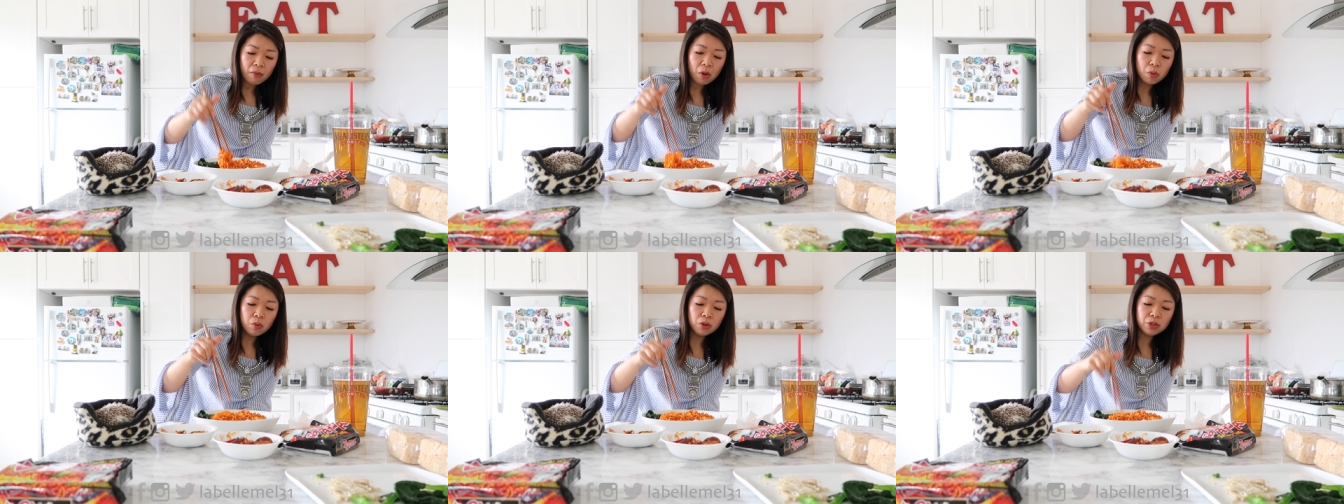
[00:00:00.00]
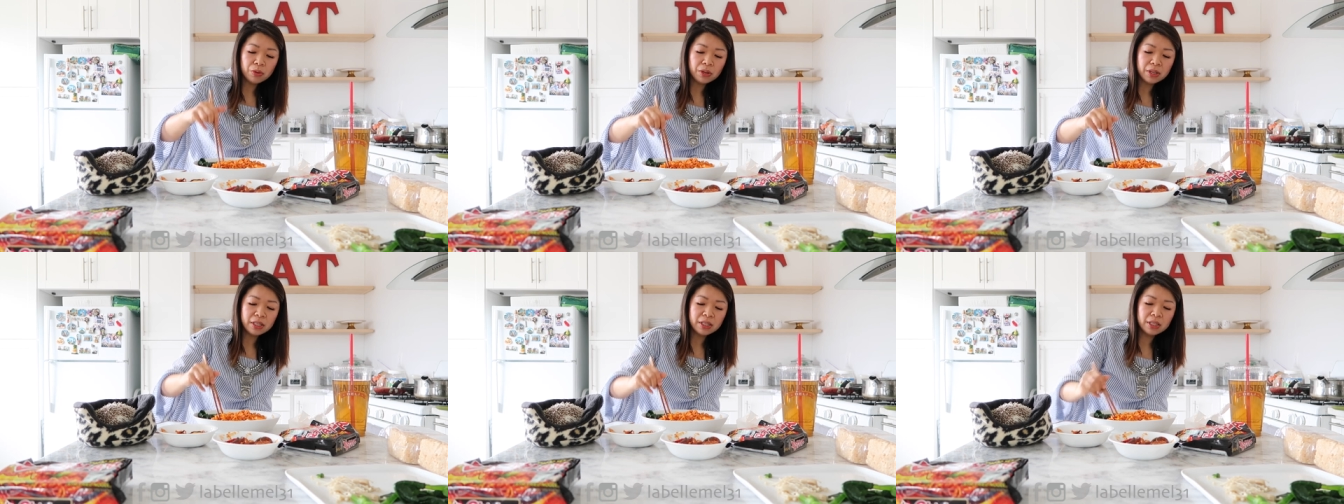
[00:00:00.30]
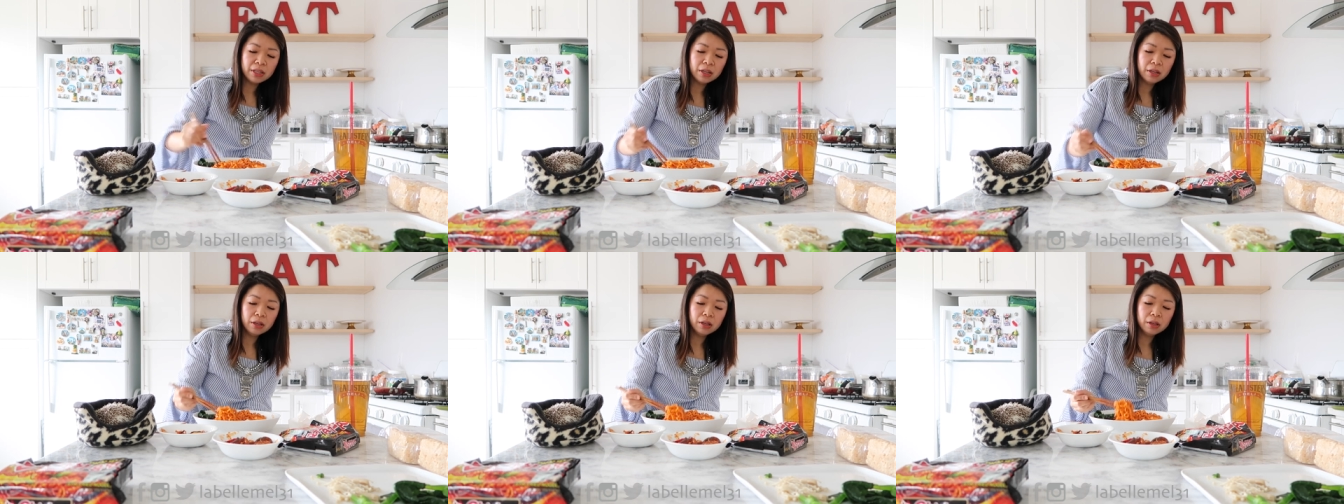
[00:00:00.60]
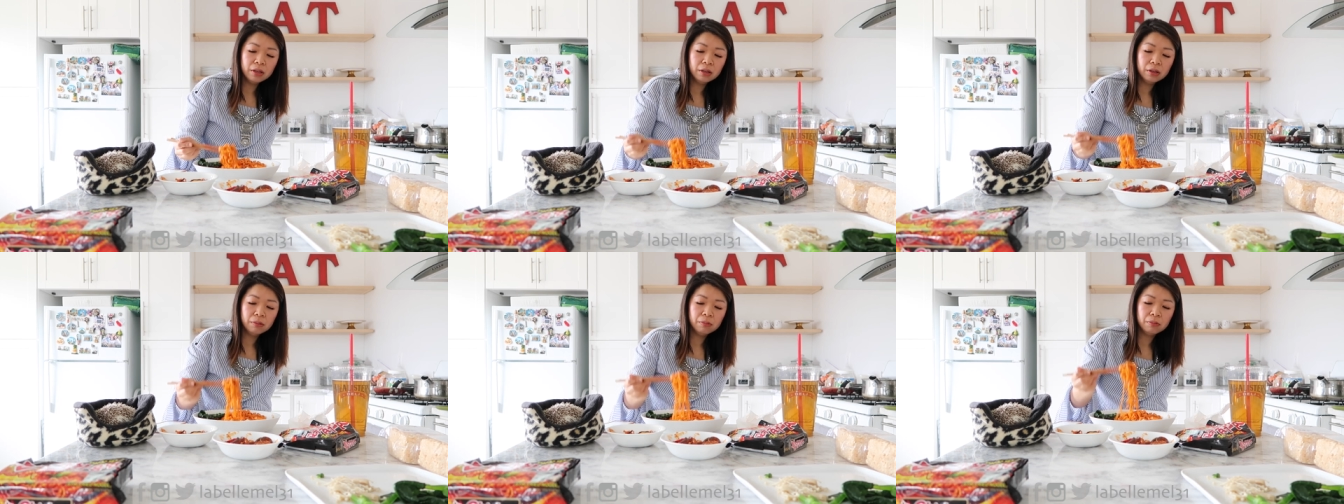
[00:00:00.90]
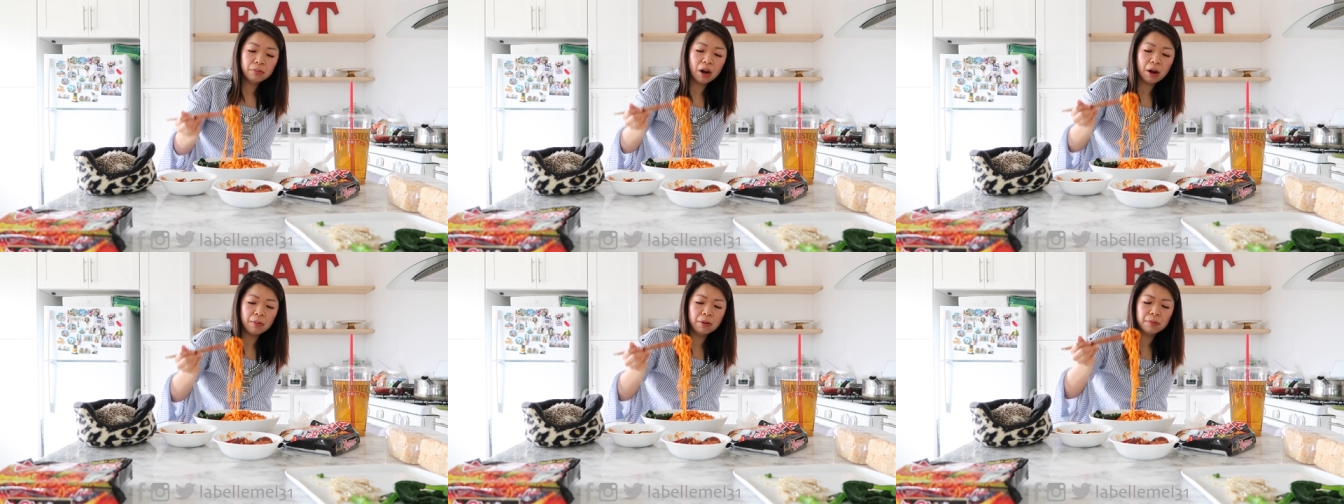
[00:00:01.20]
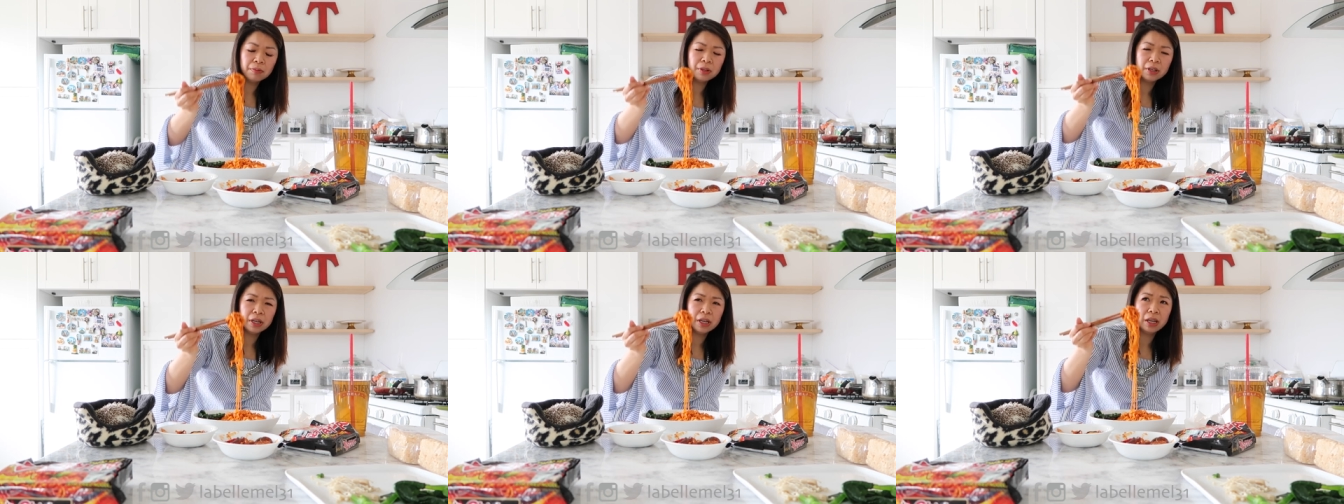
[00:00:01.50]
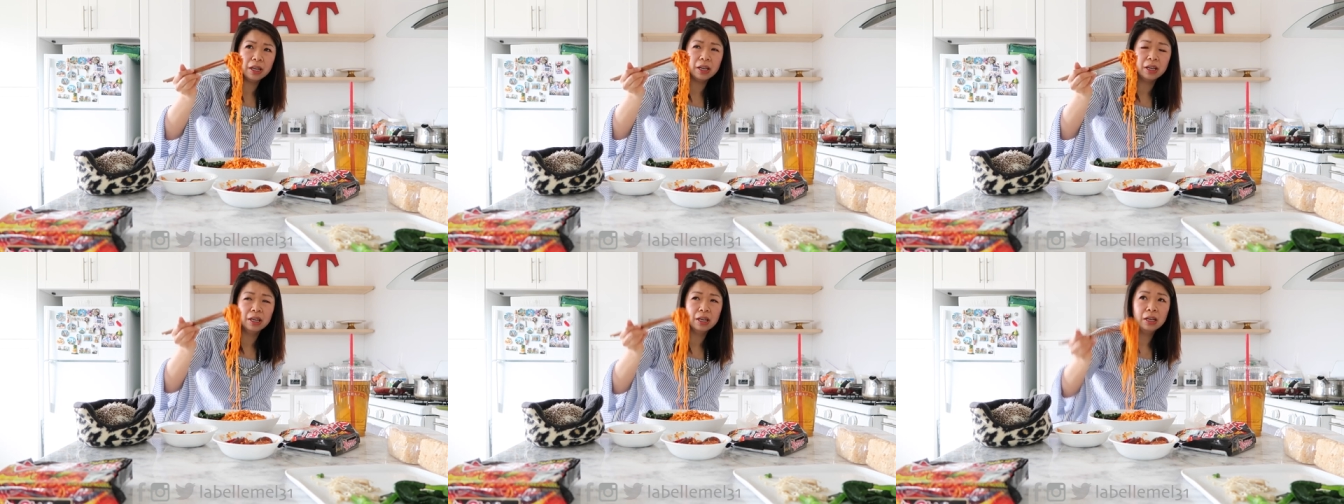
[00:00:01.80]
which was
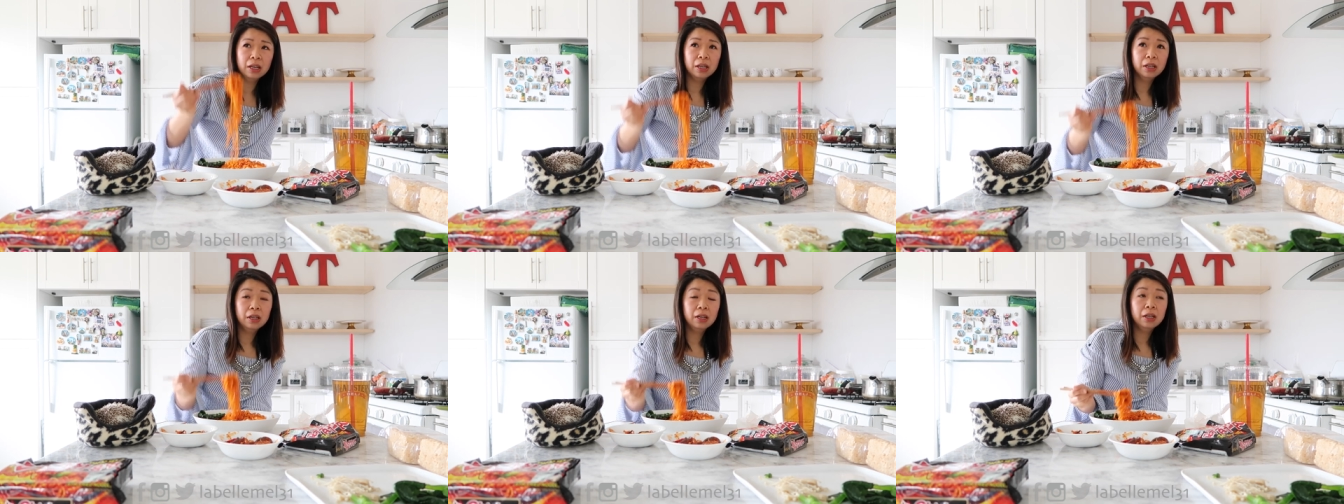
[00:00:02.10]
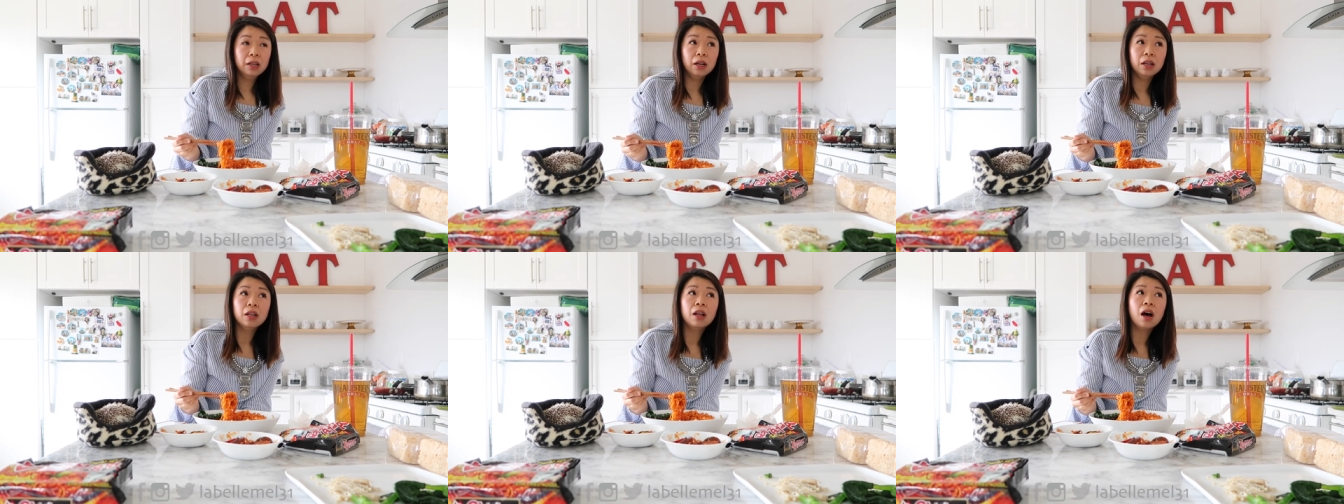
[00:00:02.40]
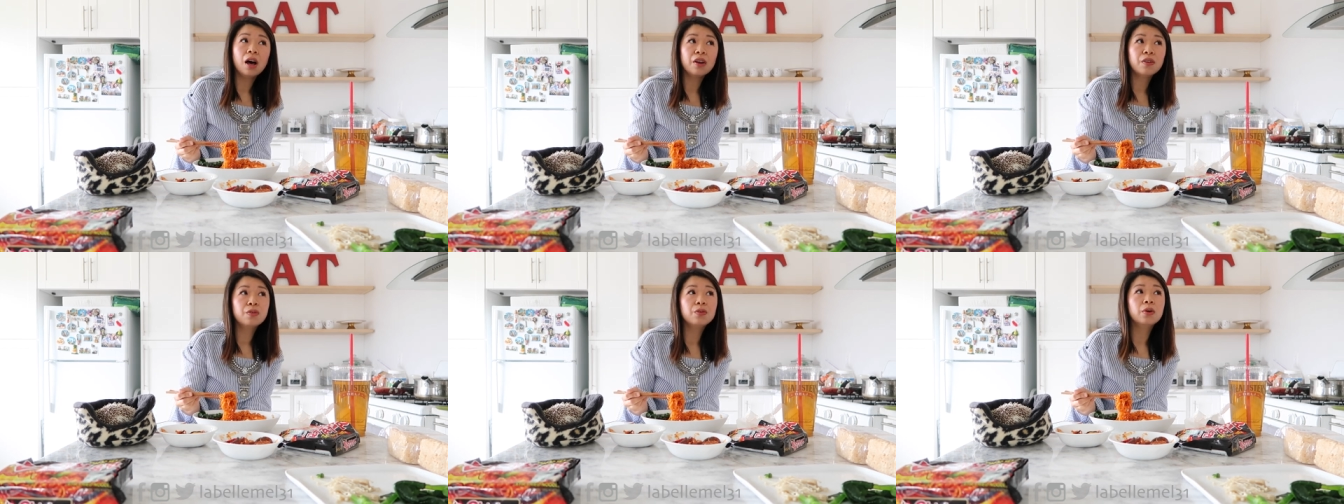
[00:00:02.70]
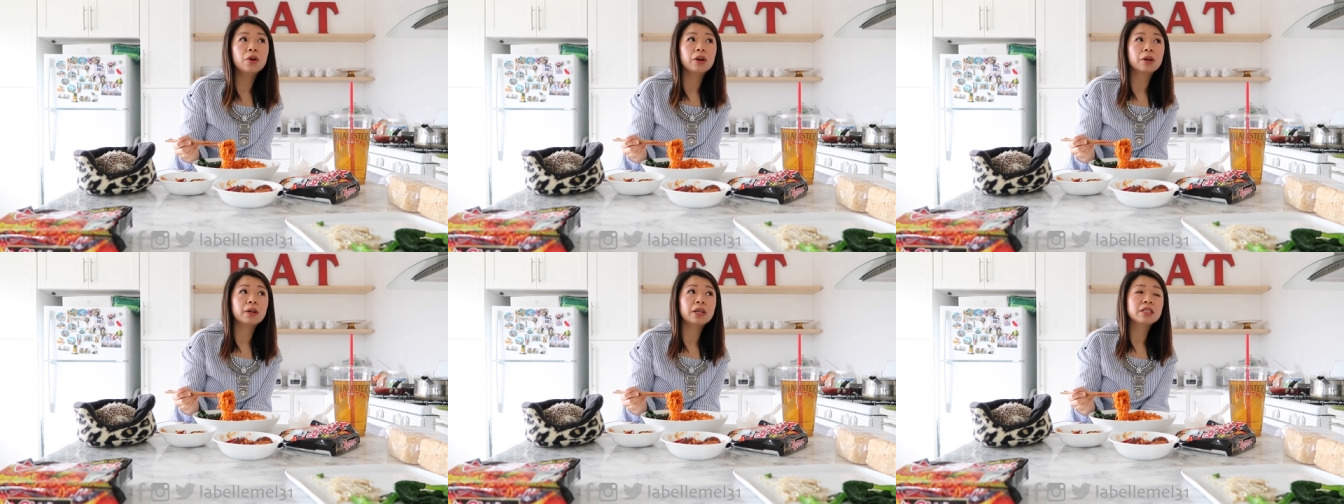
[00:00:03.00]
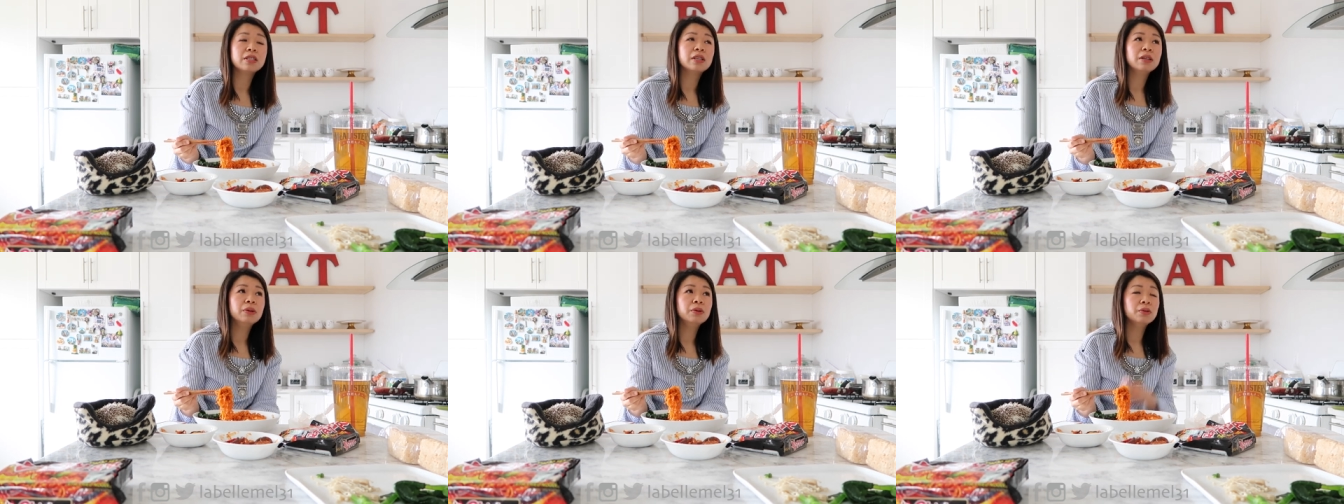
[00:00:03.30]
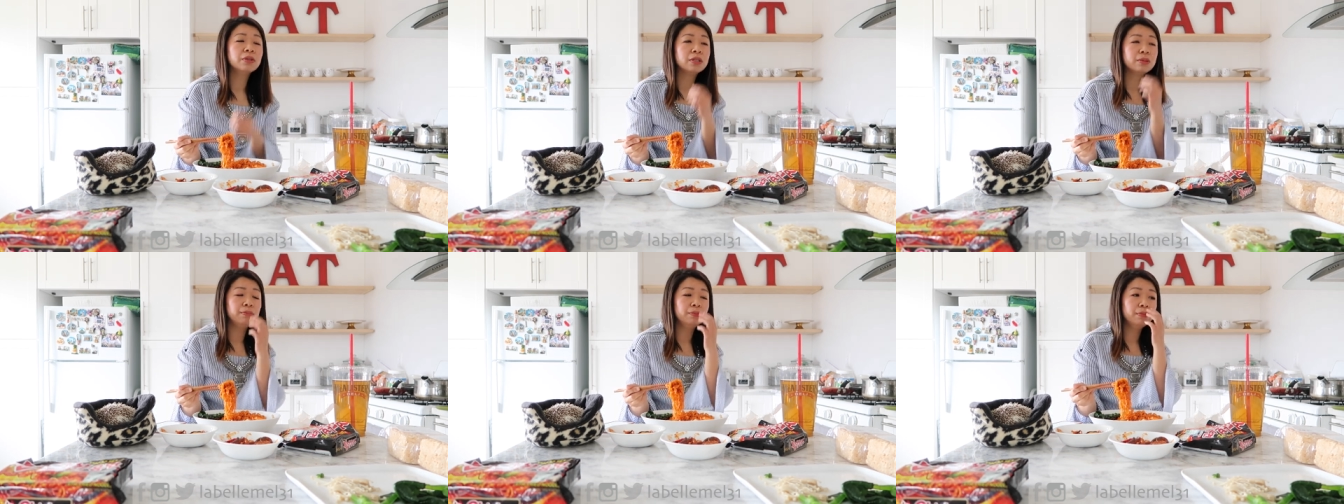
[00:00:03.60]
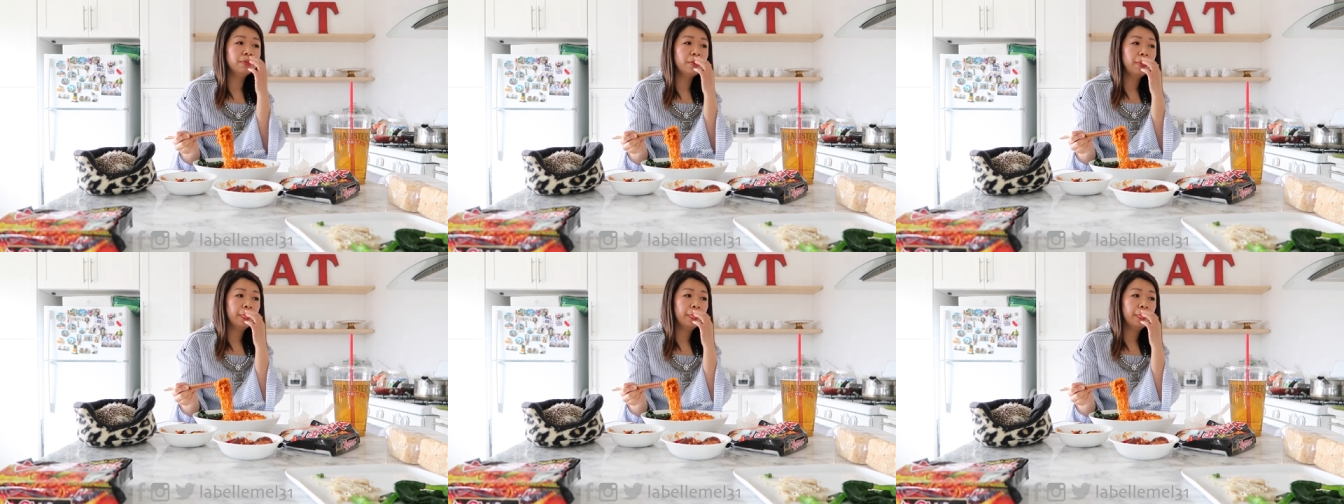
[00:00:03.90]
probably a lot of work because it was